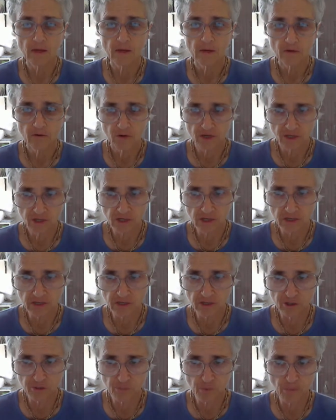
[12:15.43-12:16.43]
Krishna
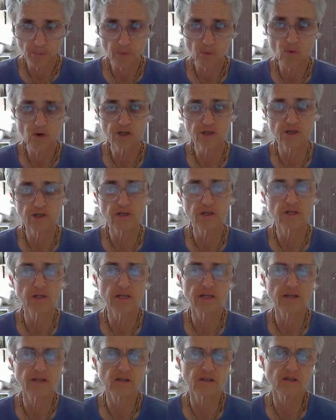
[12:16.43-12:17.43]
is
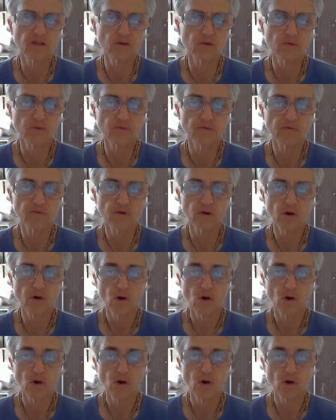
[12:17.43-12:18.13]
proportionately aloof